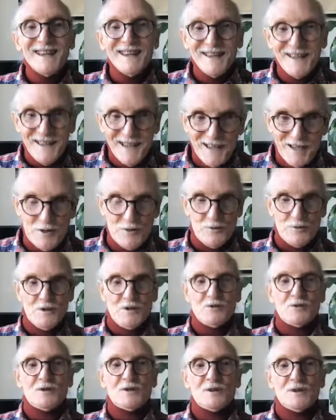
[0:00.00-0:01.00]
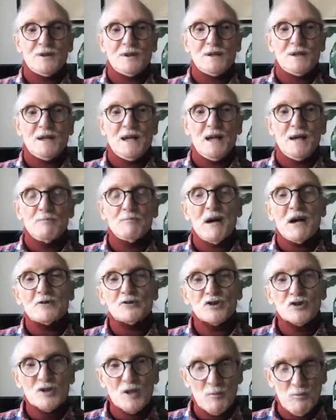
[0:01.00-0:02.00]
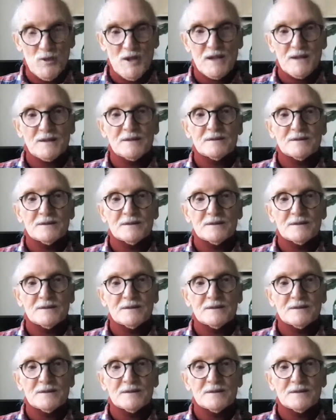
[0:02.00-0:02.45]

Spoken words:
ignorant about shipping.